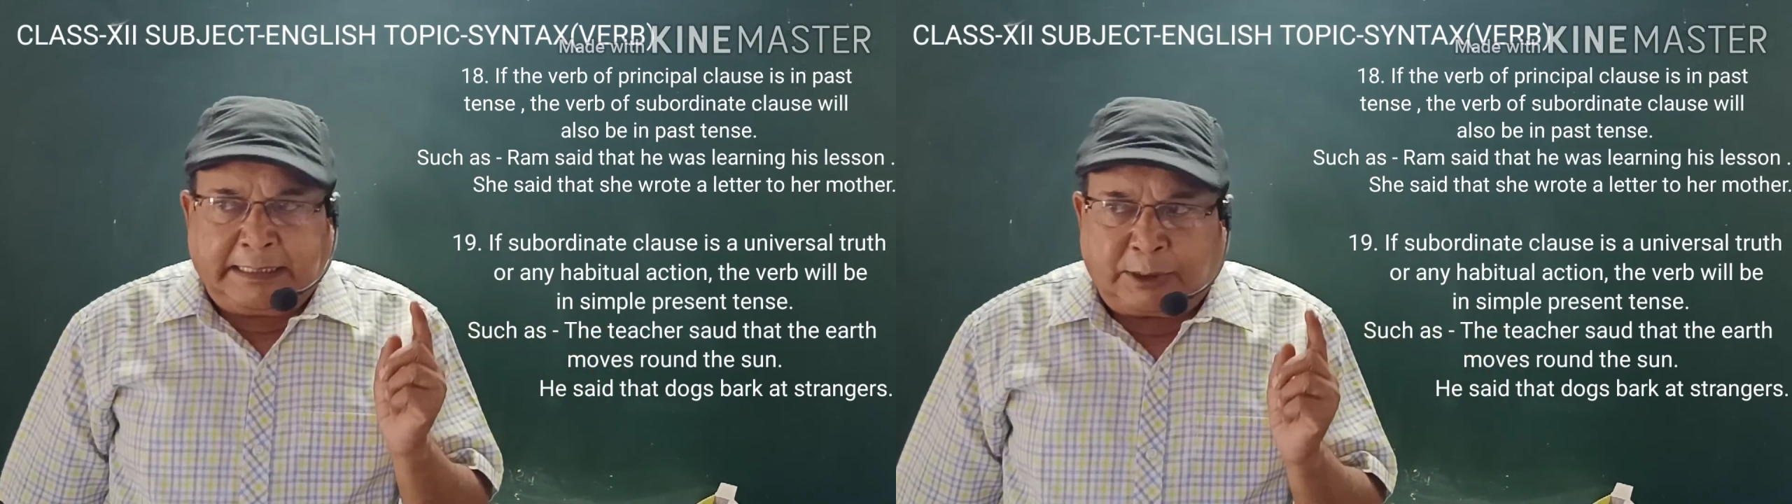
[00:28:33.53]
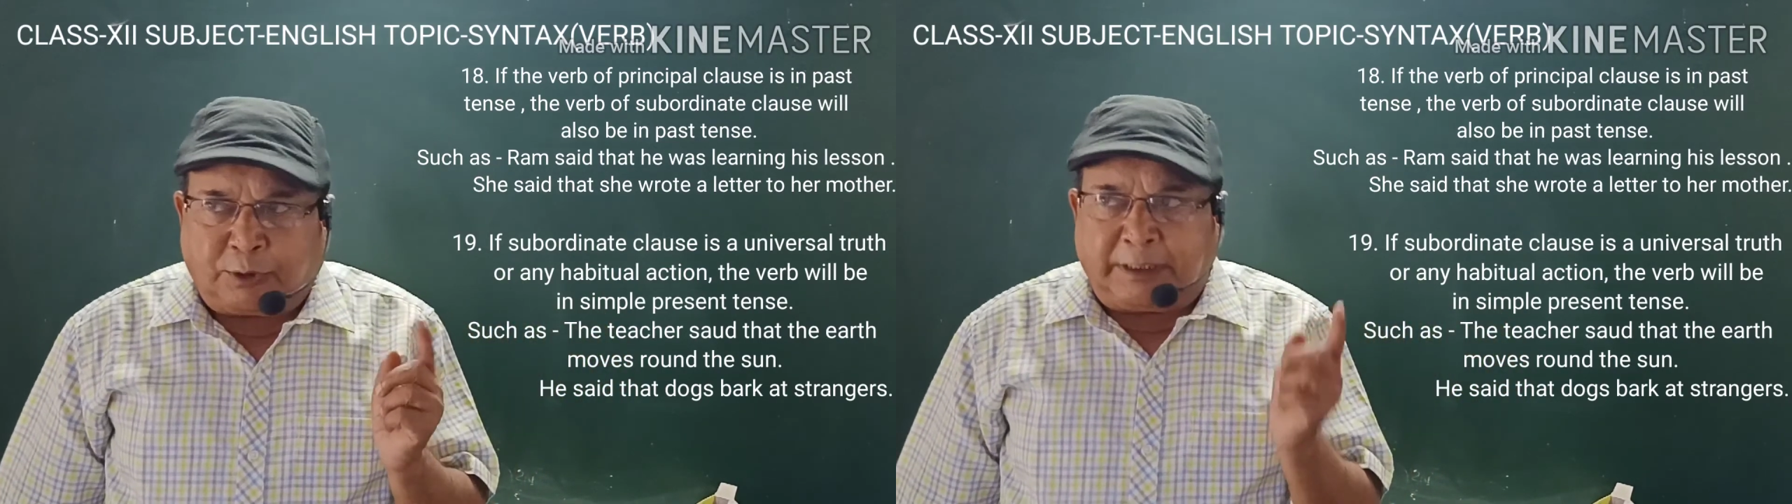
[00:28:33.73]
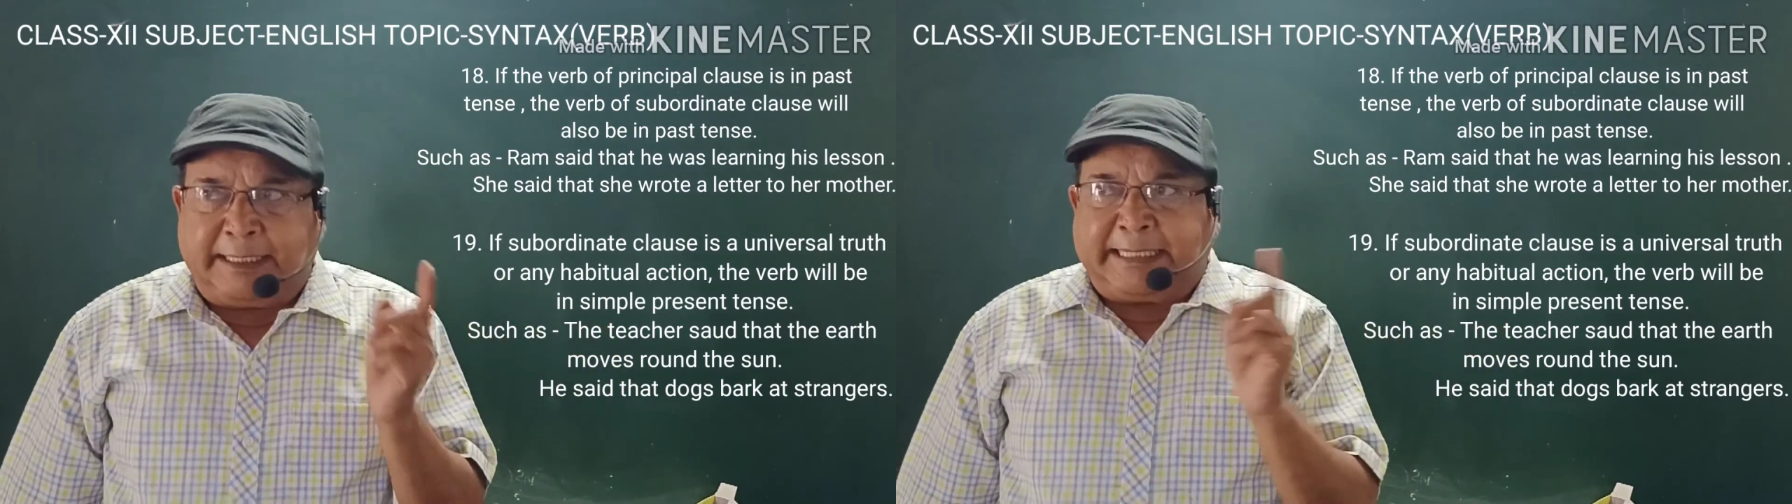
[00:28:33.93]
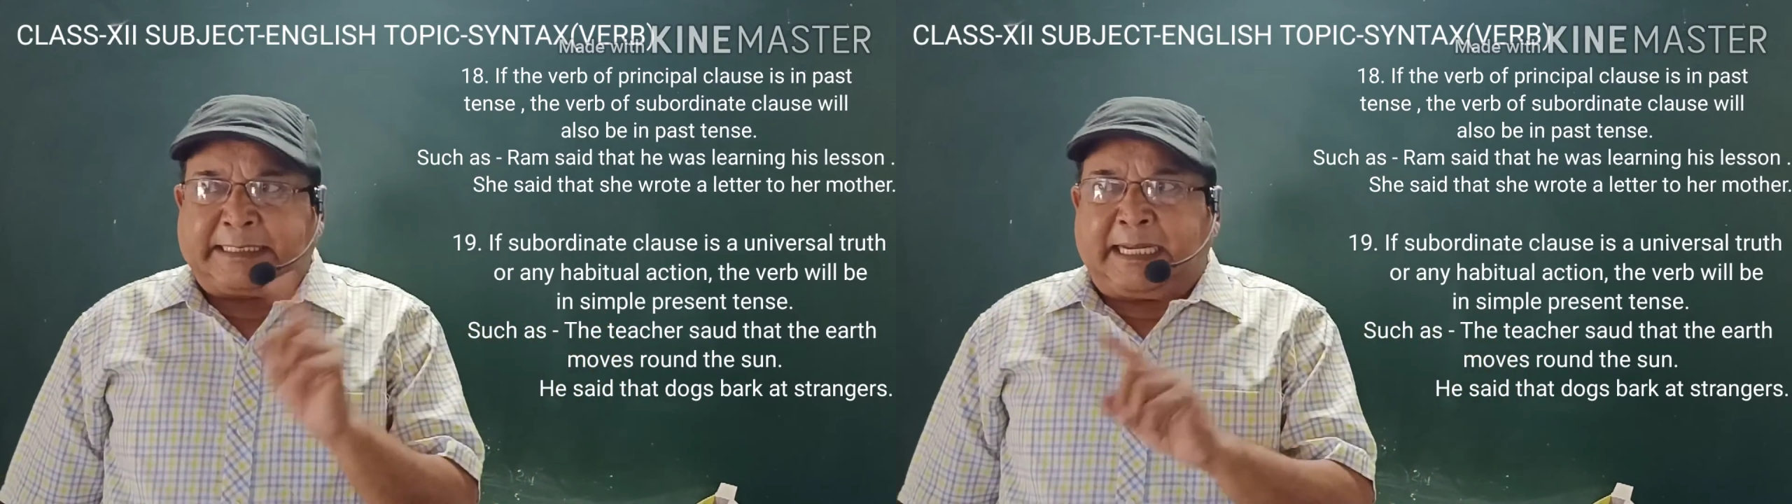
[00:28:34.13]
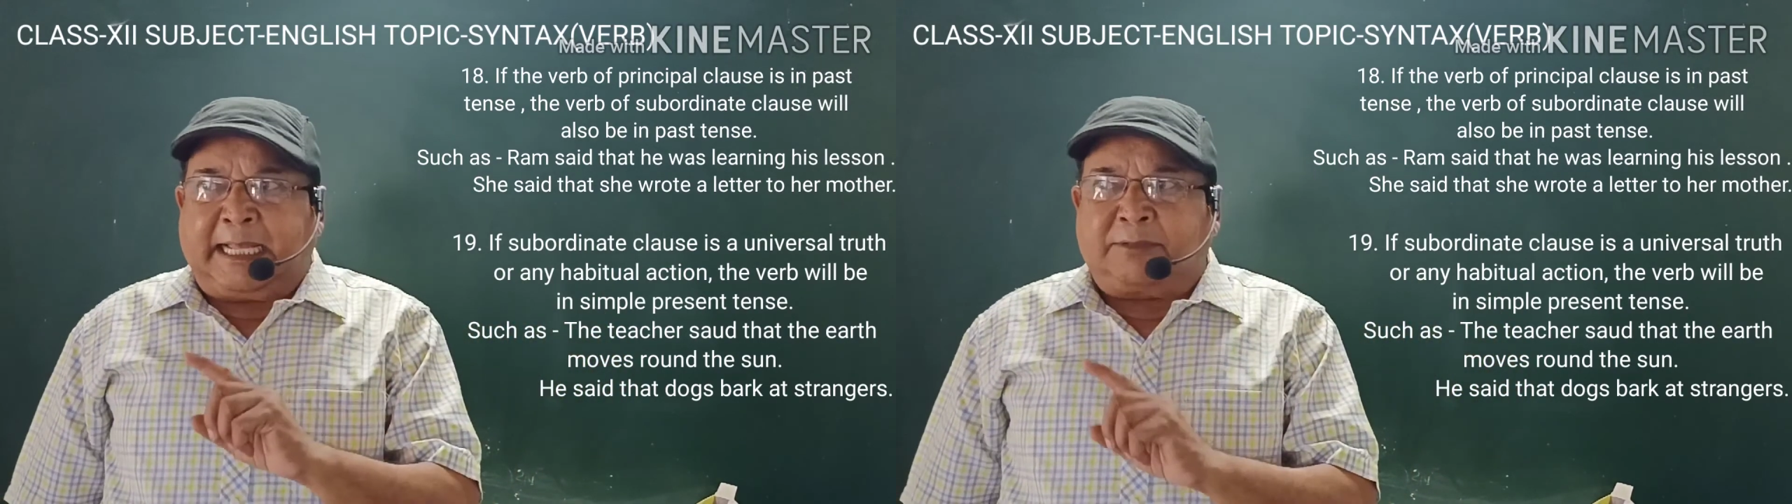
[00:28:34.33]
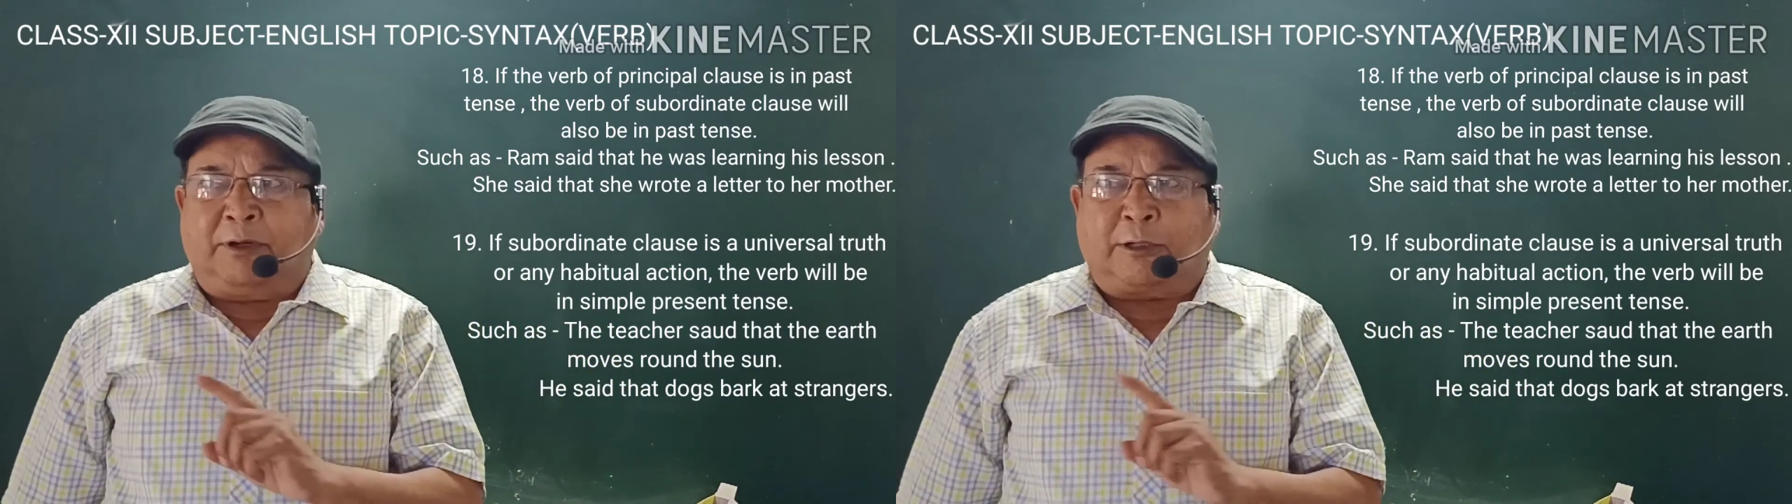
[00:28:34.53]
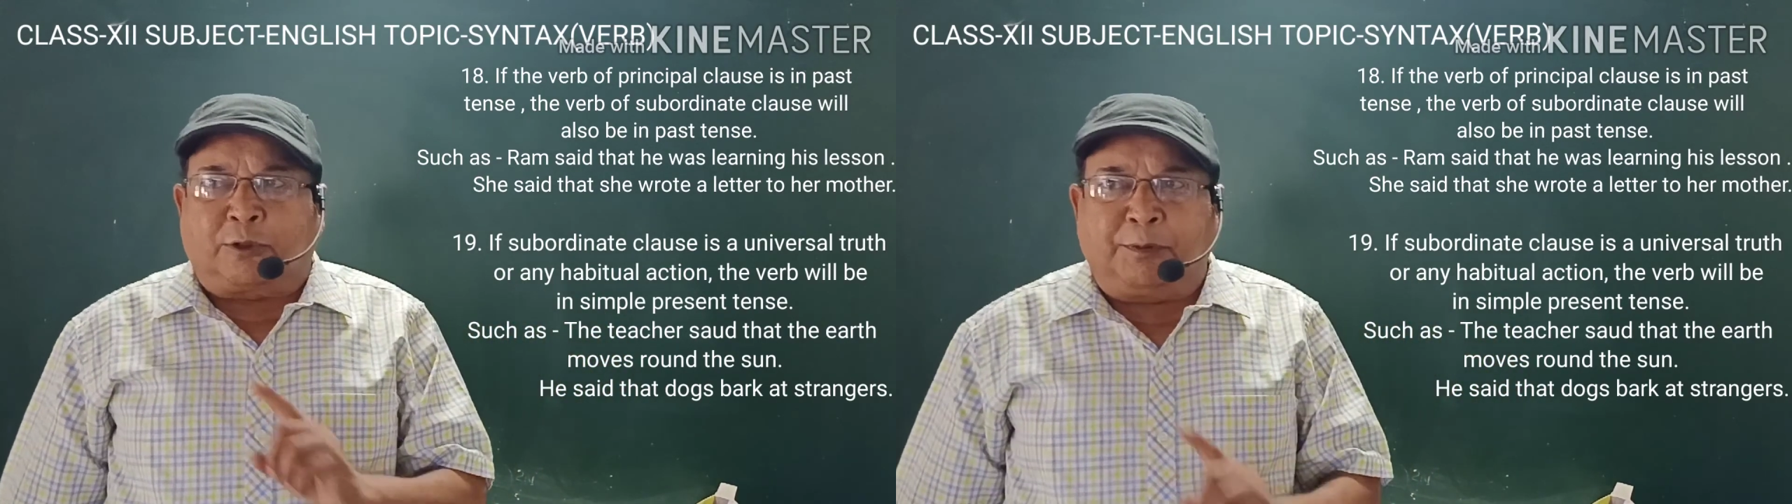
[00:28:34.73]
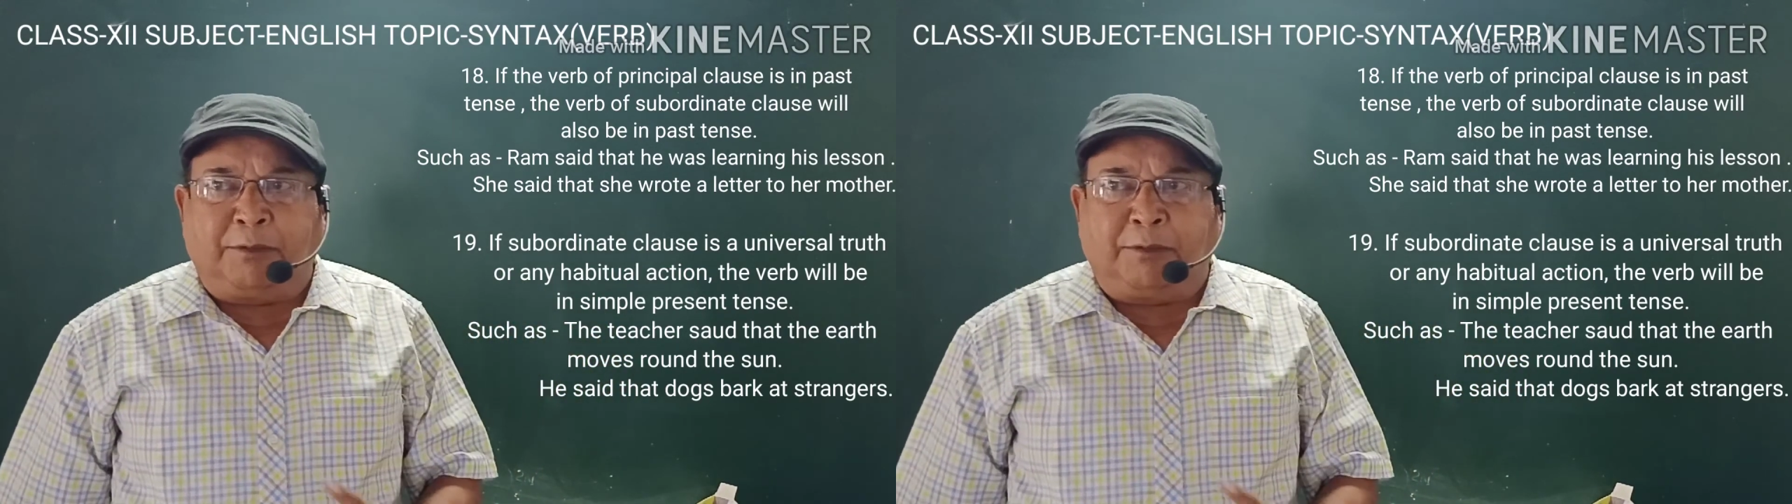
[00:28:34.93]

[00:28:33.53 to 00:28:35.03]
So the next clause will also